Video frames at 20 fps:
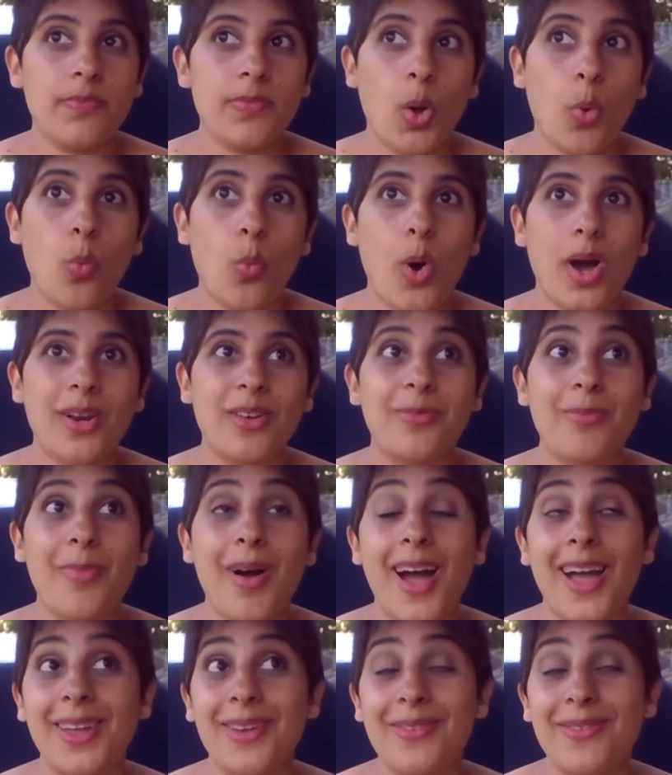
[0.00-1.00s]
One of
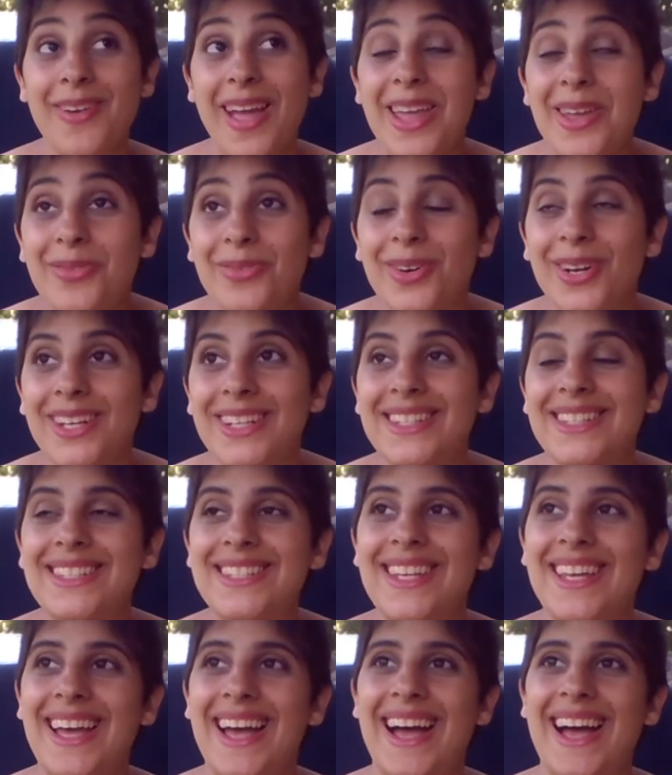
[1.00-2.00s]
my
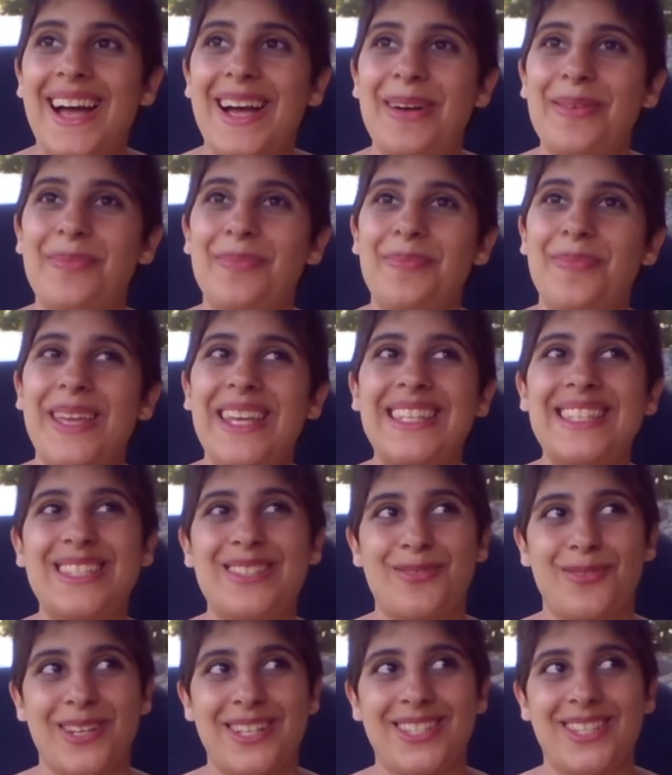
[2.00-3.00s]
favourite pieces
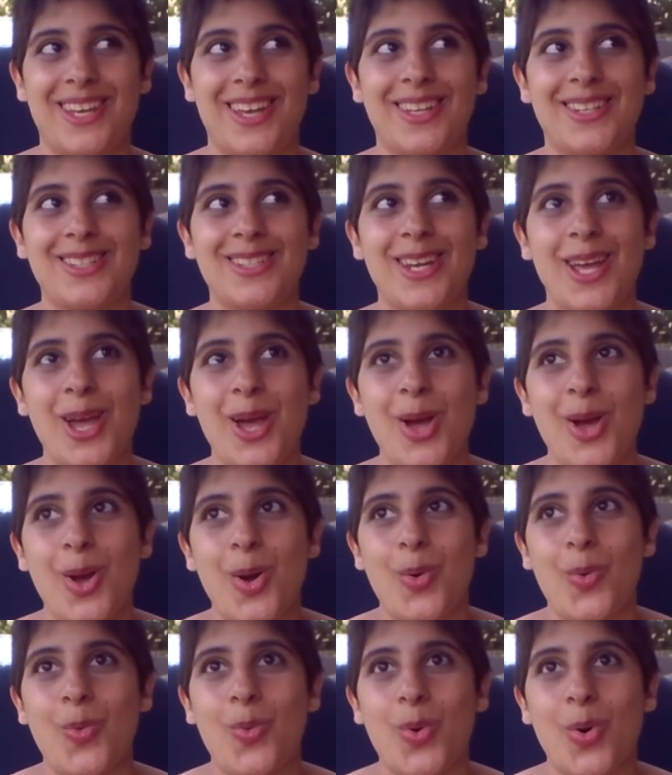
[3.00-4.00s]
of research
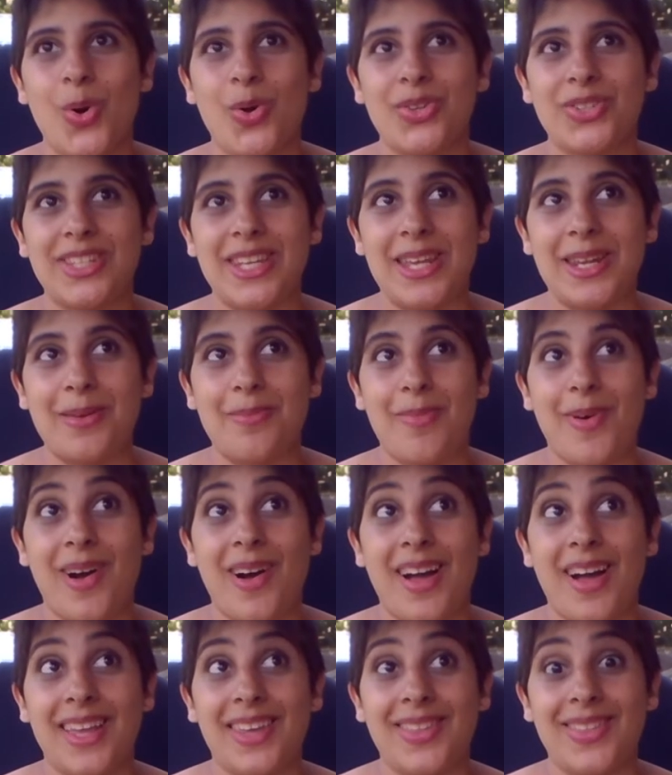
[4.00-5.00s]
was in
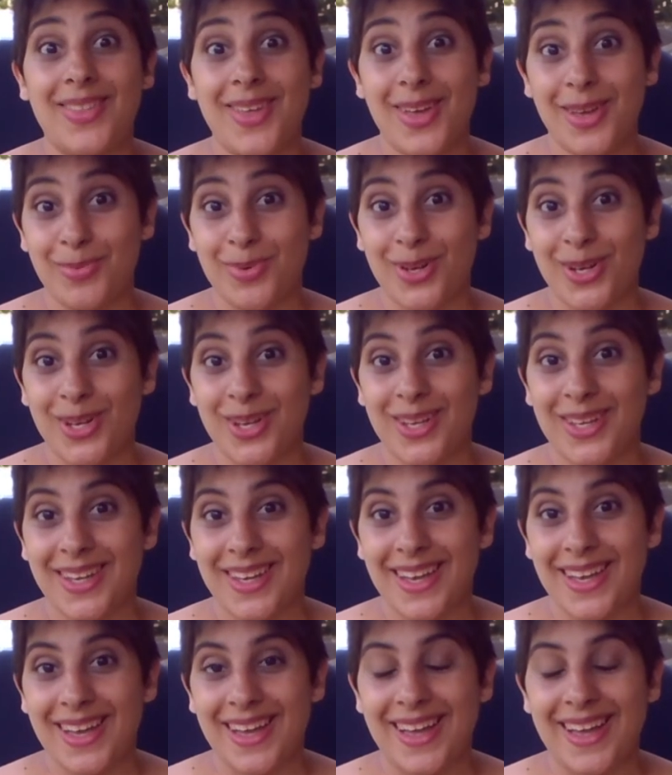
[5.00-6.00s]
my third book,
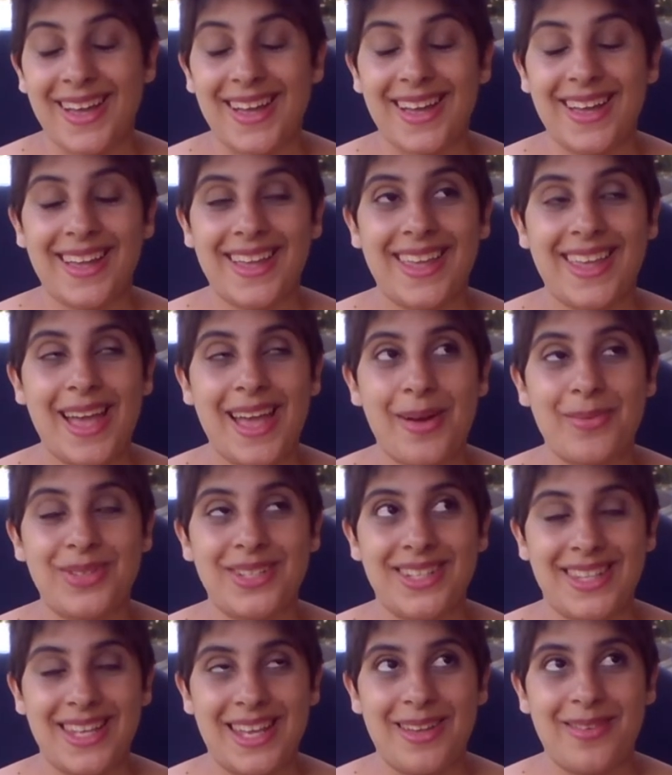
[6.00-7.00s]

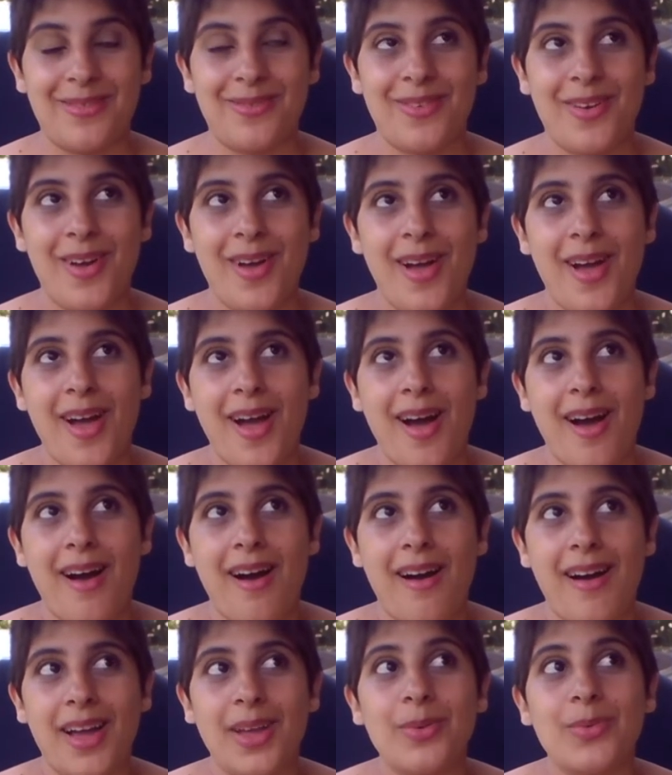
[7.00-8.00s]
Capture Thief.
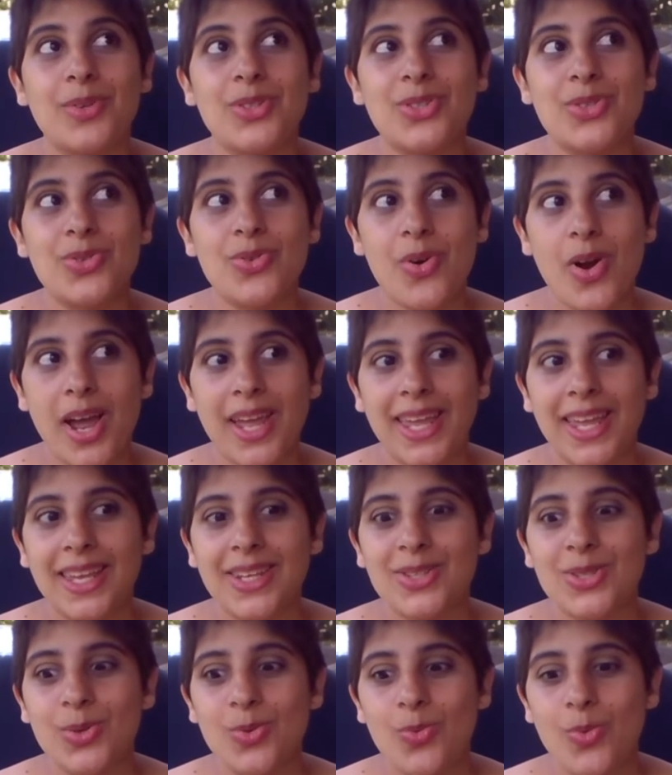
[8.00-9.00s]
I was trying
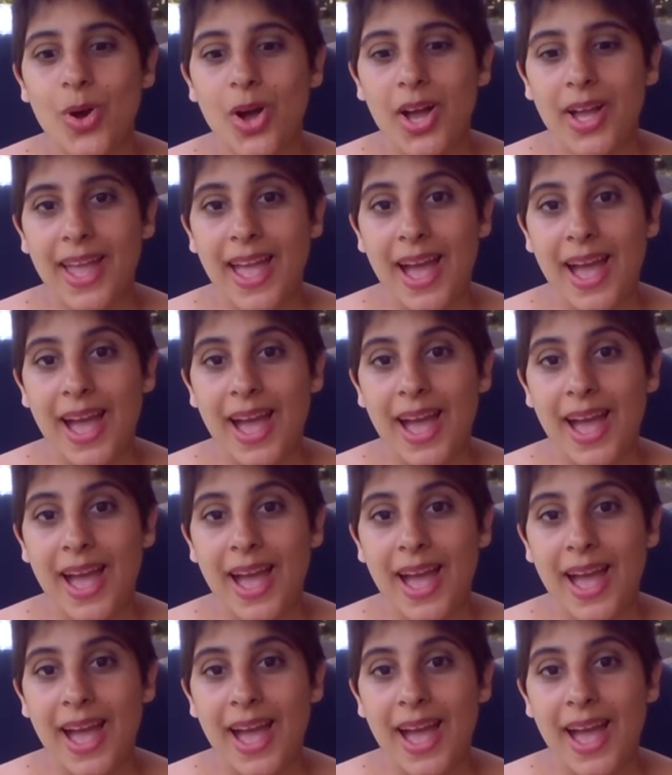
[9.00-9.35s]
to work